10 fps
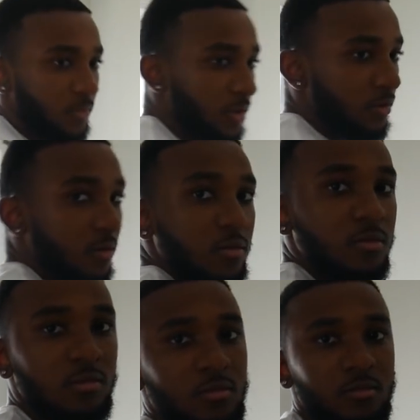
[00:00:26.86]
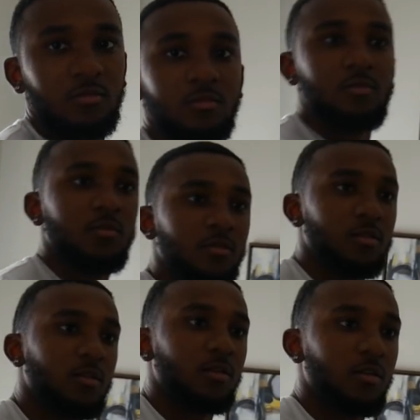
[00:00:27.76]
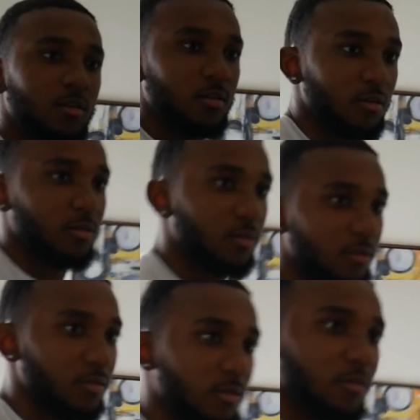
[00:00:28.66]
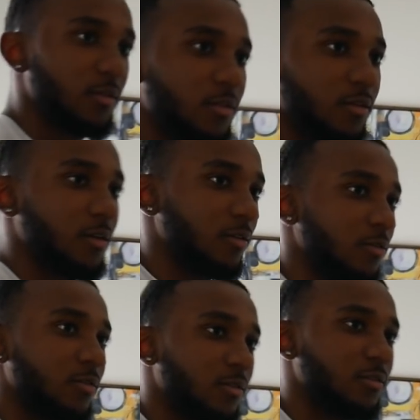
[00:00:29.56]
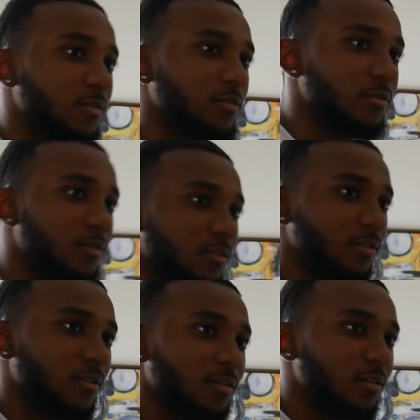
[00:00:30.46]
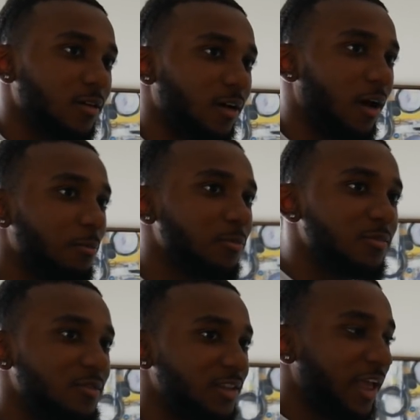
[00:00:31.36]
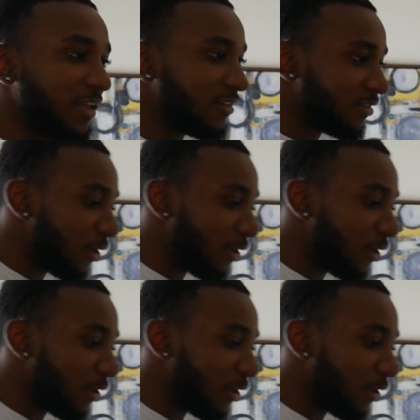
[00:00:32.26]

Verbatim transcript: You guys are so boring. You guys give me no type of content. Do something fun, Tim. I'm getting